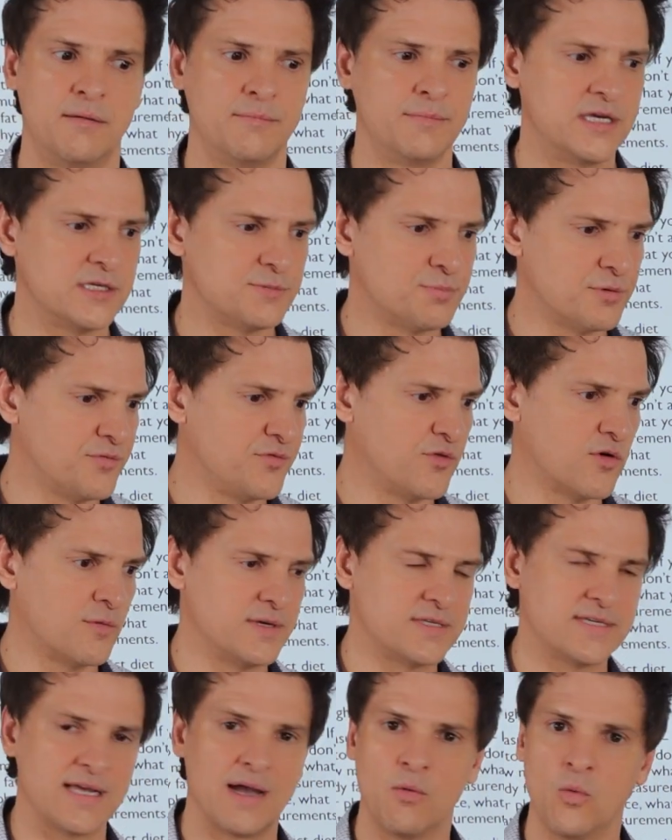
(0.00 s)
His
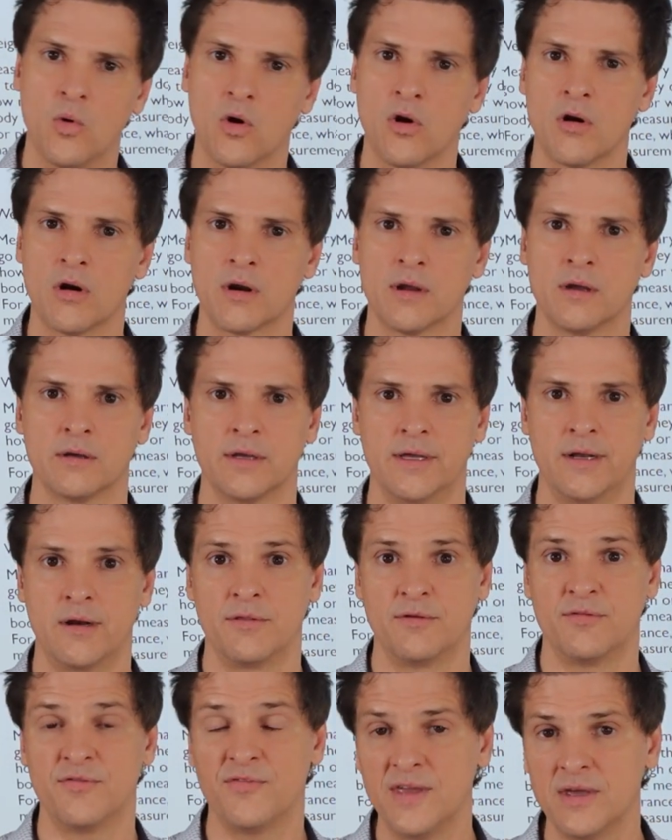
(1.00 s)
performance at work and on
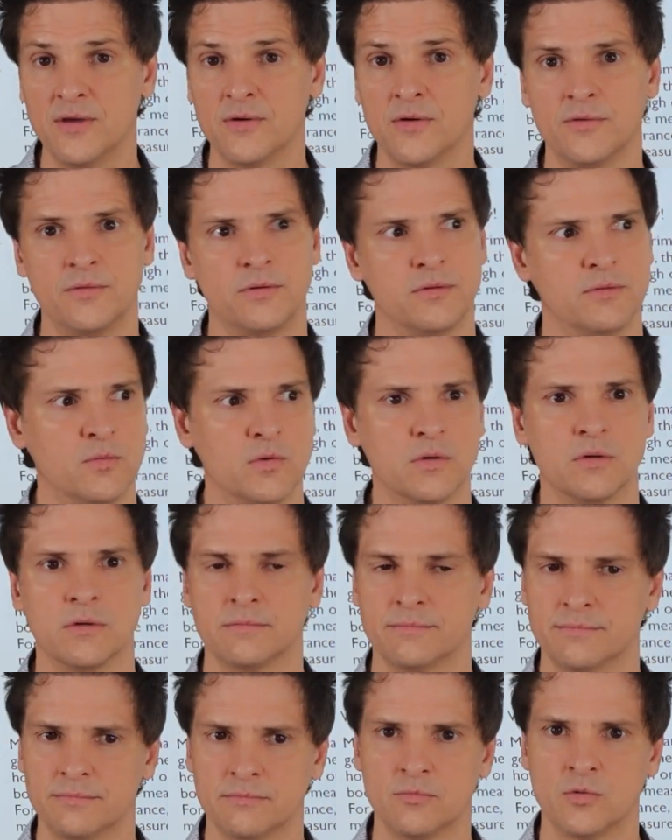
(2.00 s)
the field
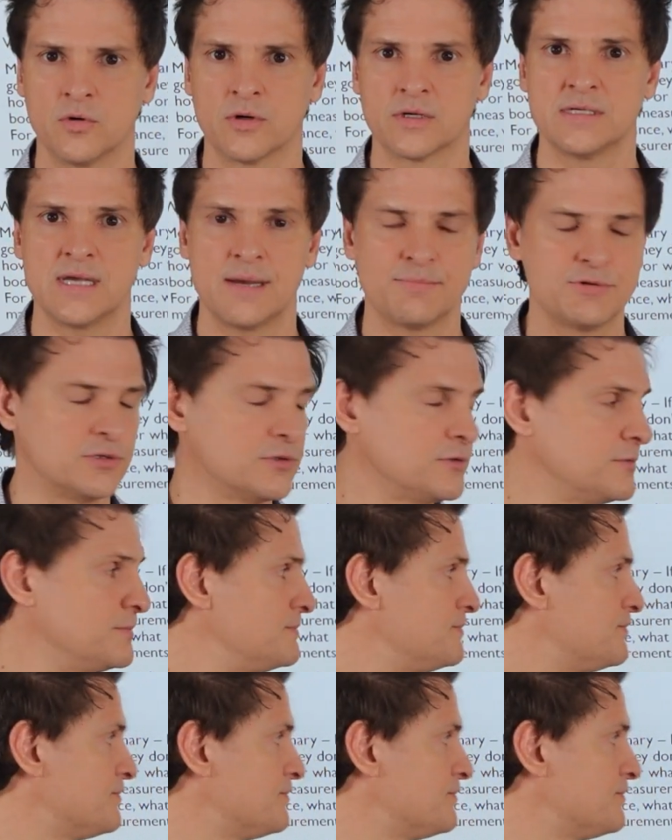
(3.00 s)
were exceptional.